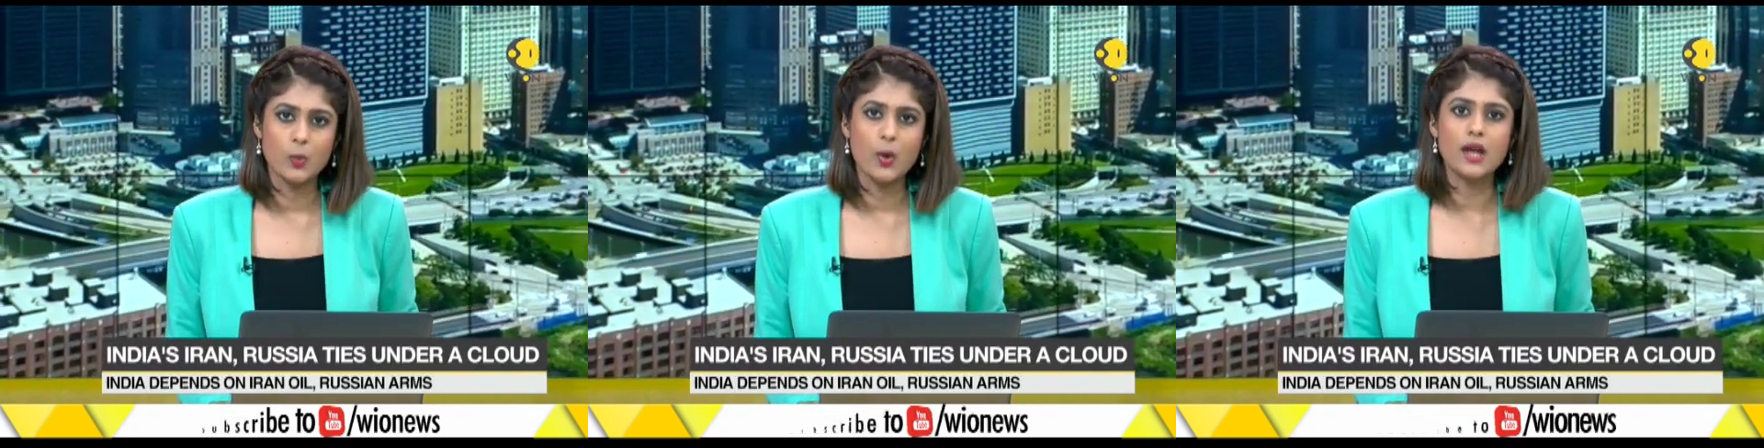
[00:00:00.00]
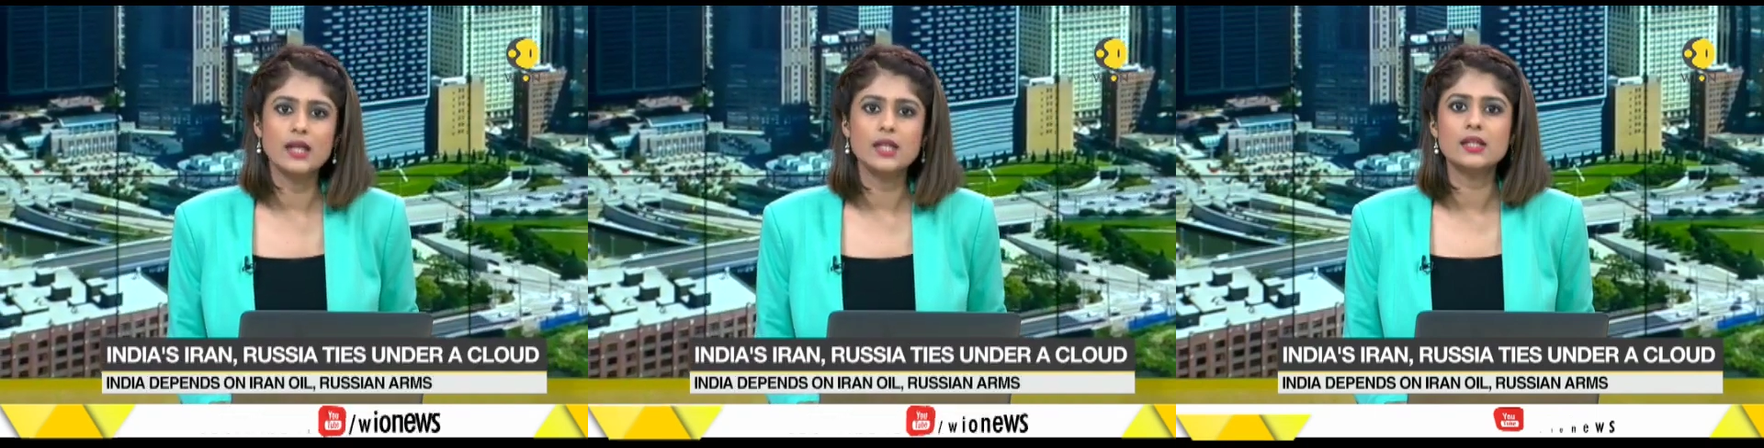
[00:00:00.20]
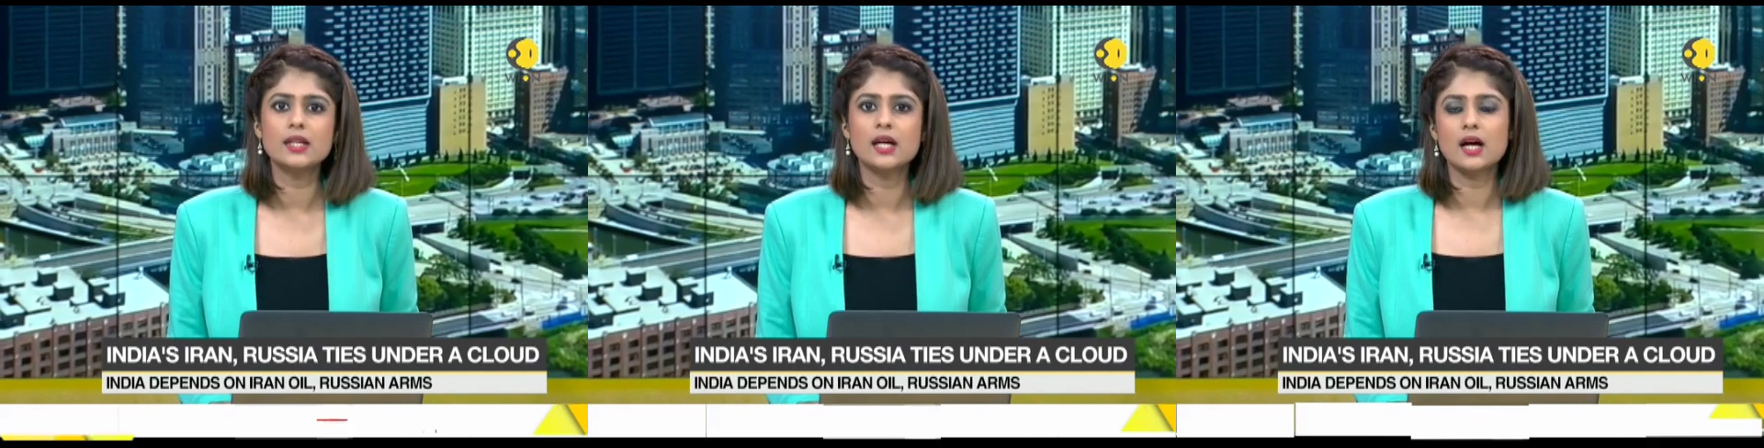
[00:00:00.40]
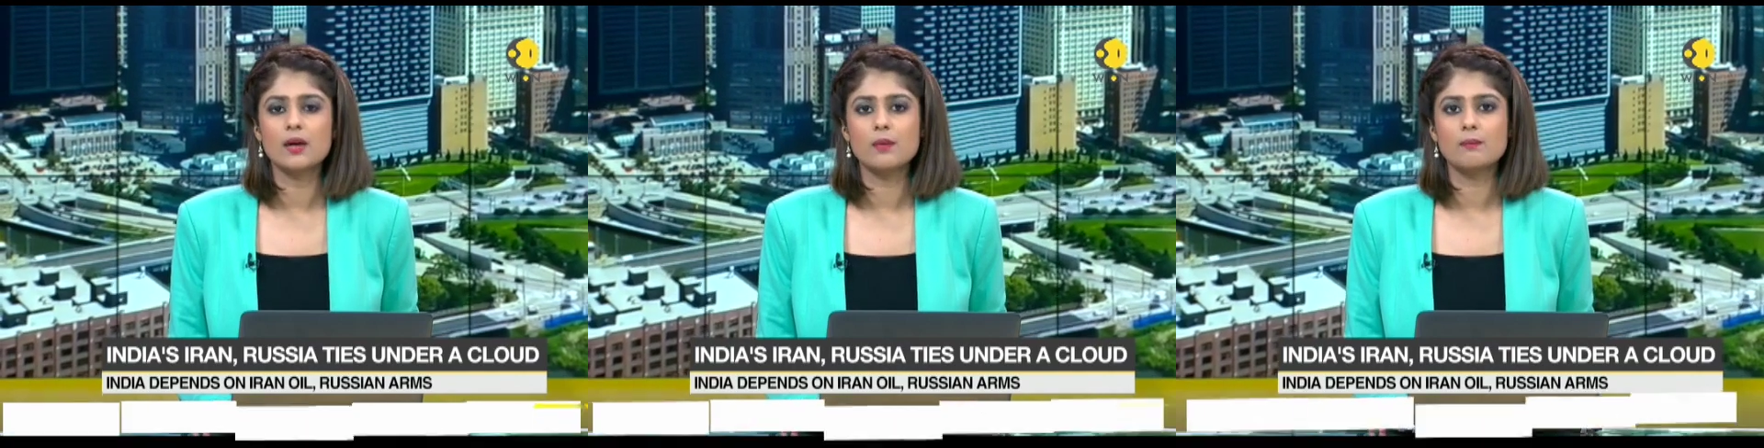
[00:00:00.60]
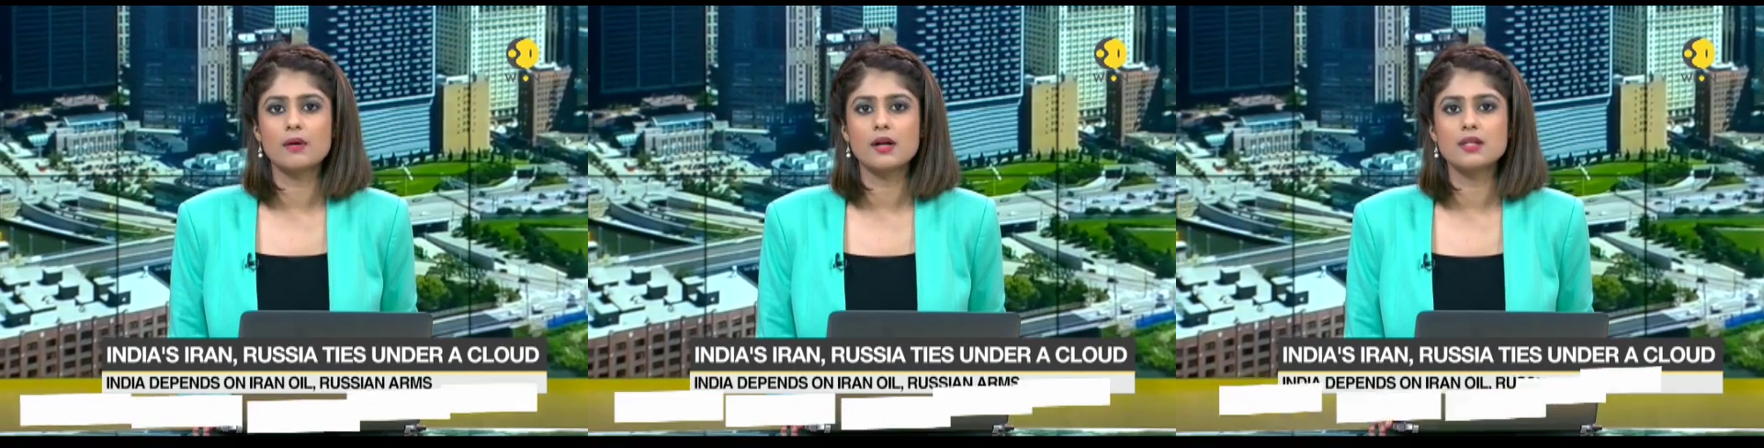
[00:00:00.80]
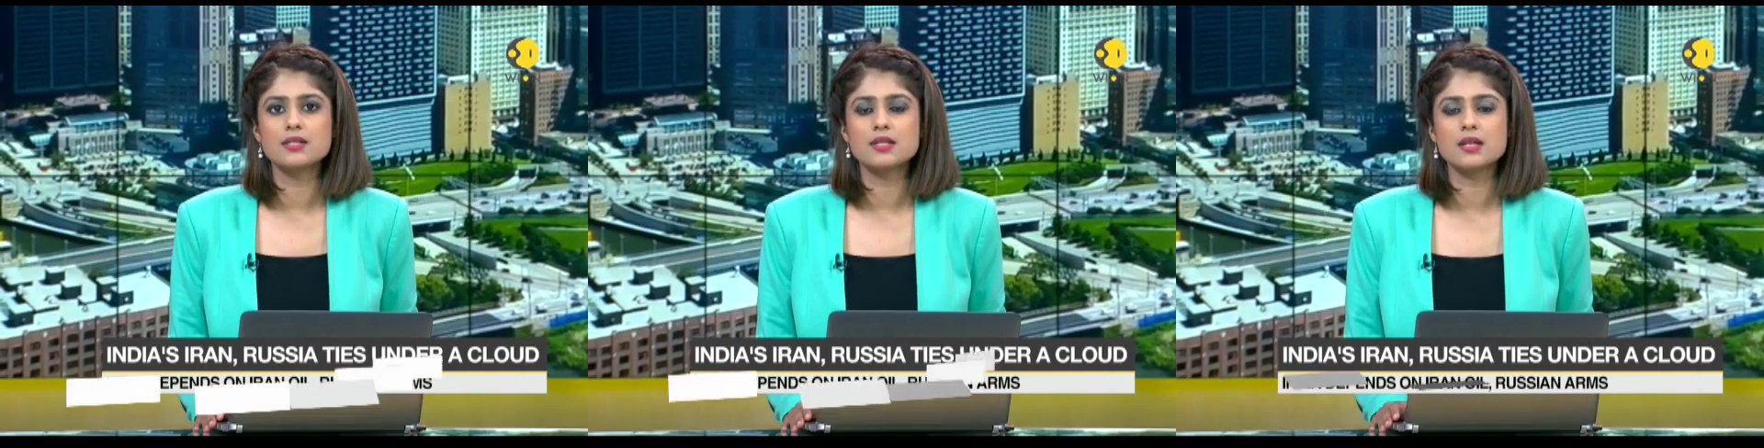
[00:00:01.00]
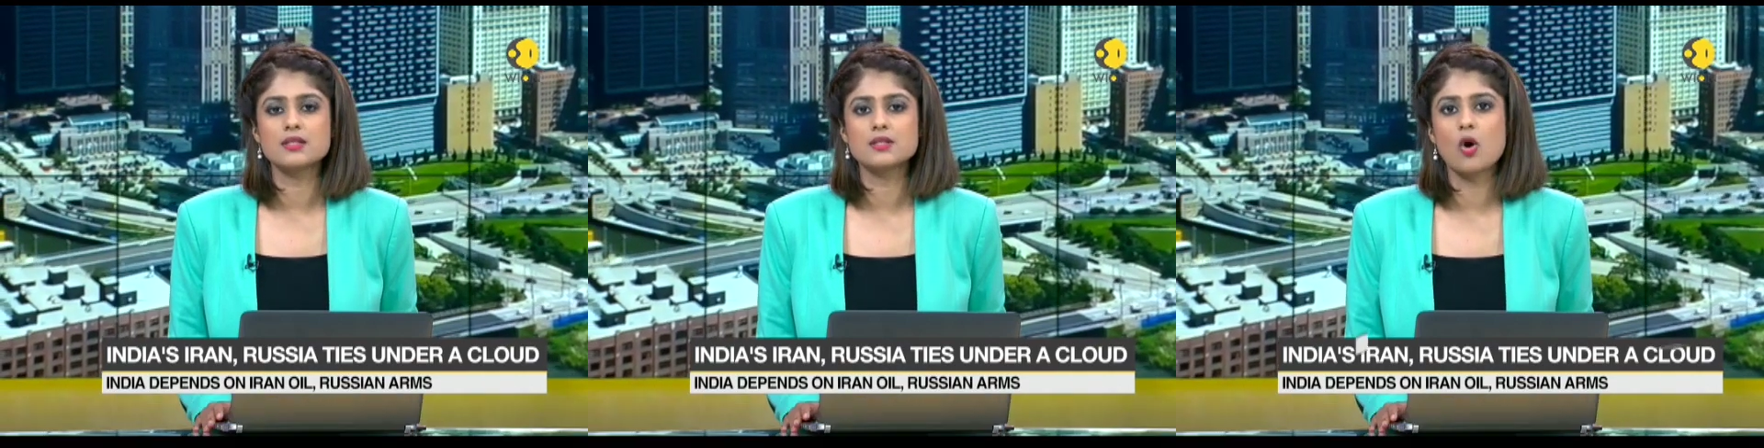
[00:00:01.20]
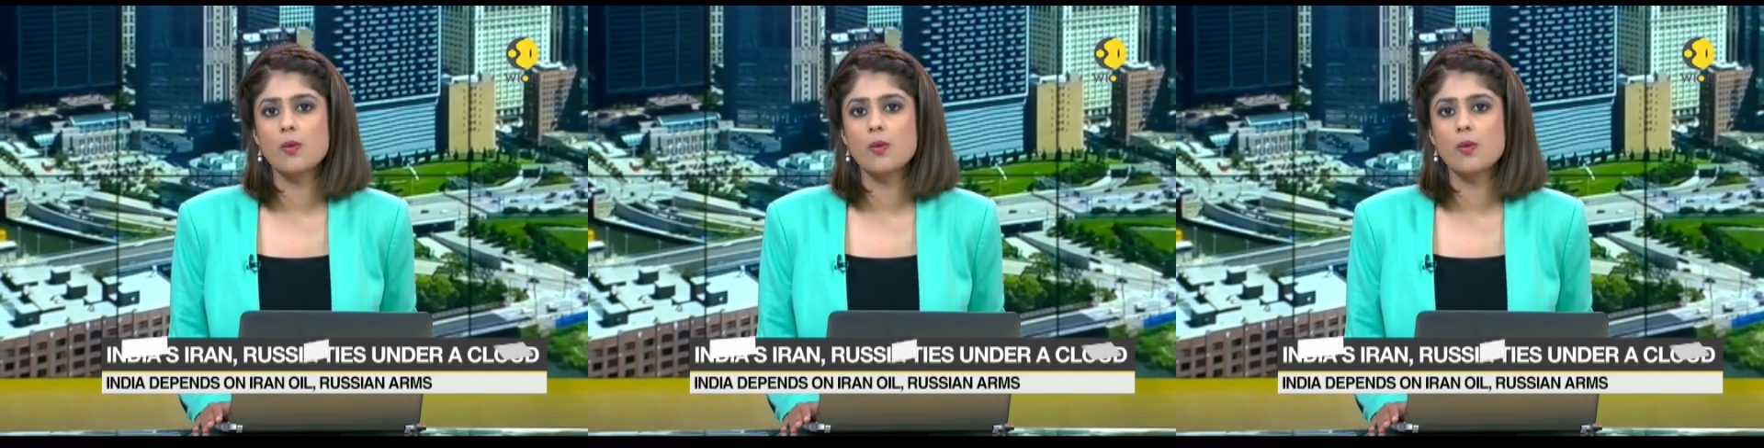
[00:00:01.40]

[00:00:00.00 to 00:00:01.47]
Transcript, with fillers: While India mulls its